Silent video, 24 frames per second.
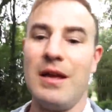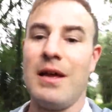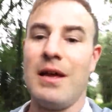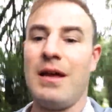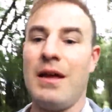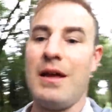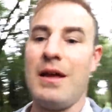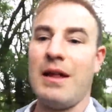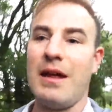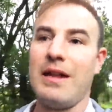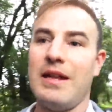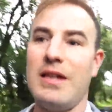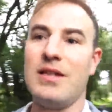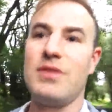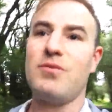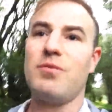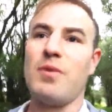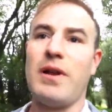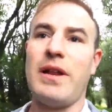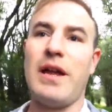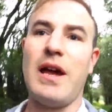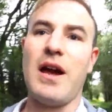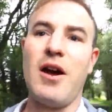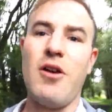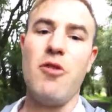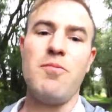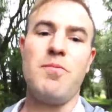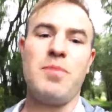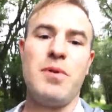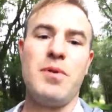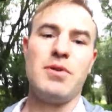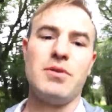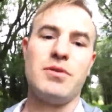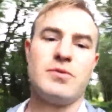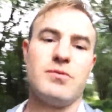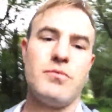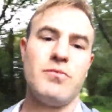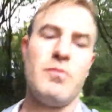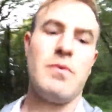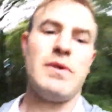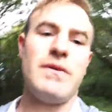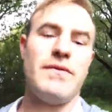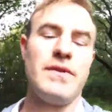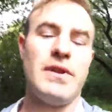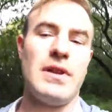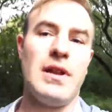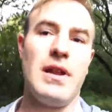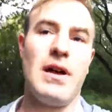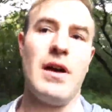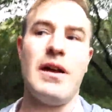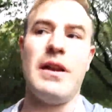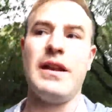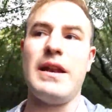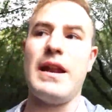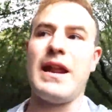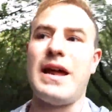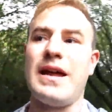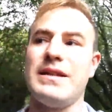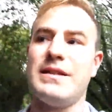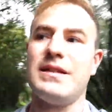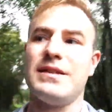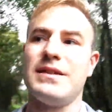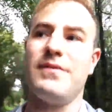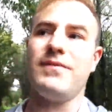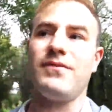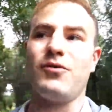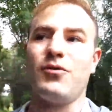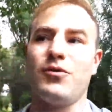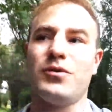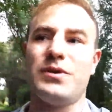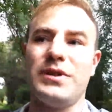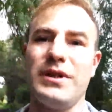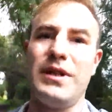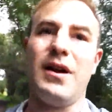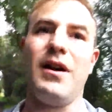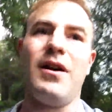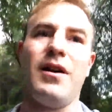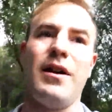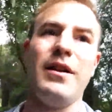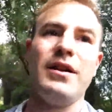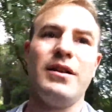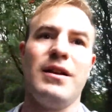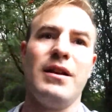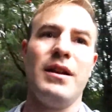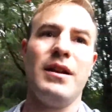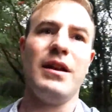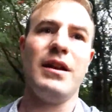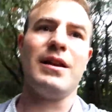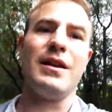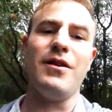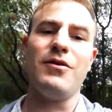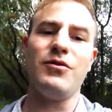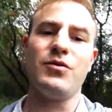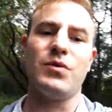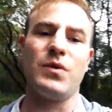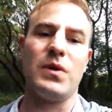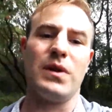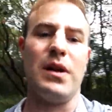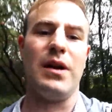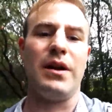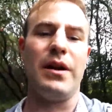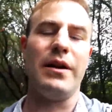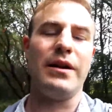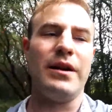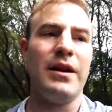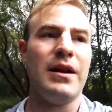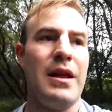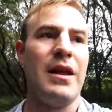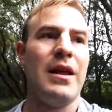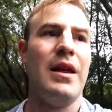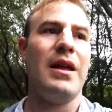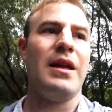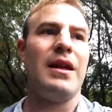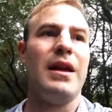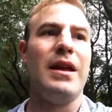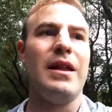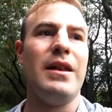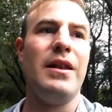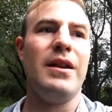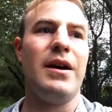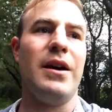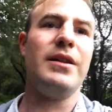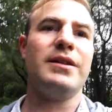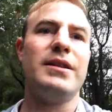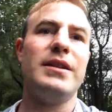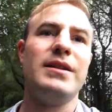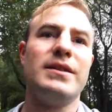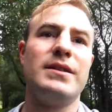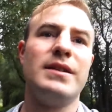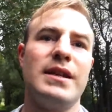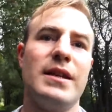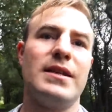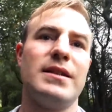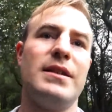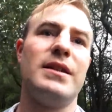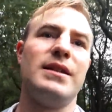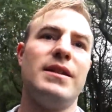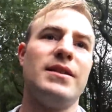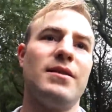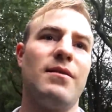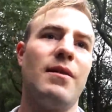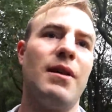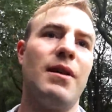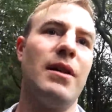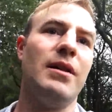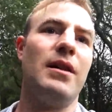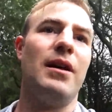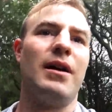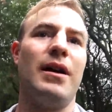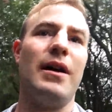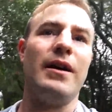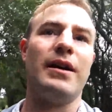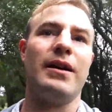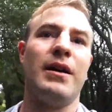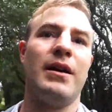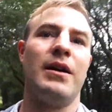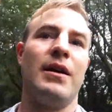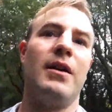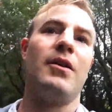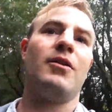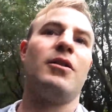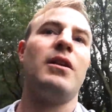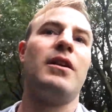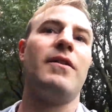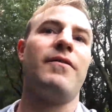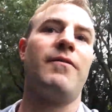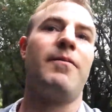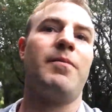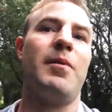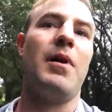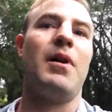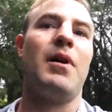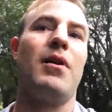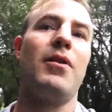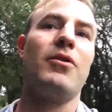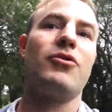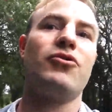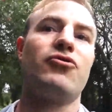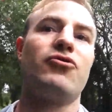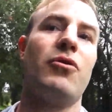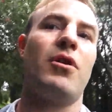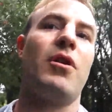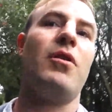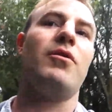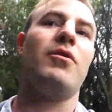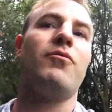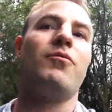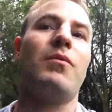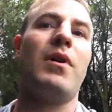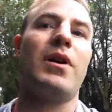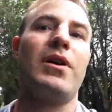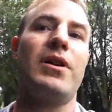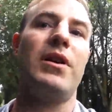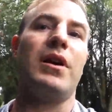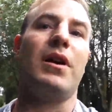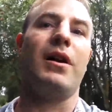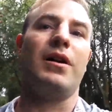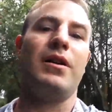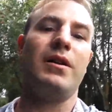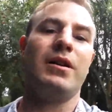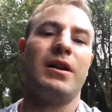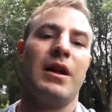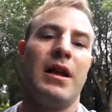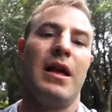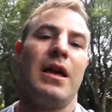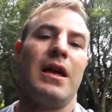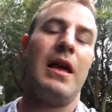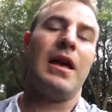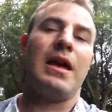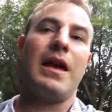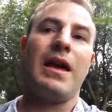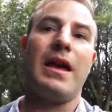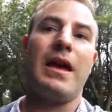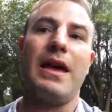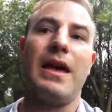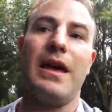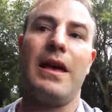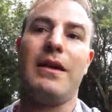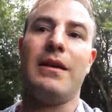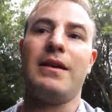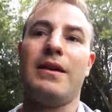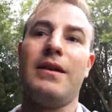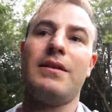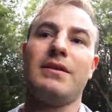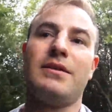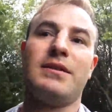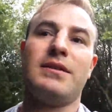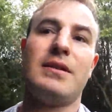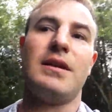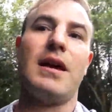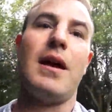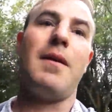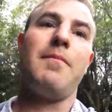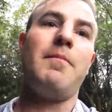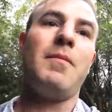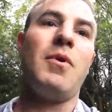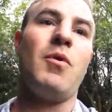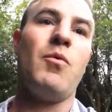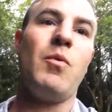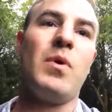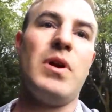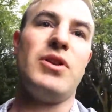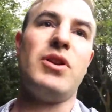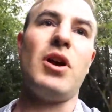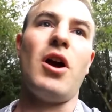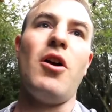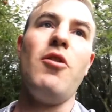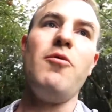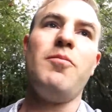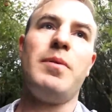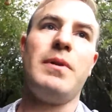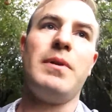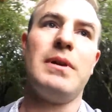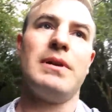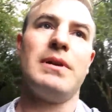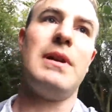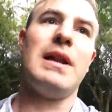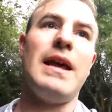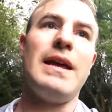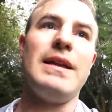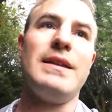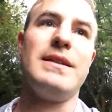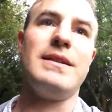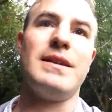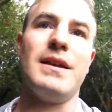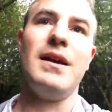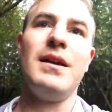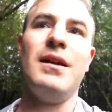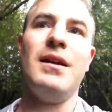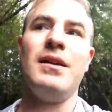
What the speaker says: Now this one, it opened with the line in 1849 and it closed with the line in 1960. So unlike Cliff Park stroke Rudyard, it's which opened later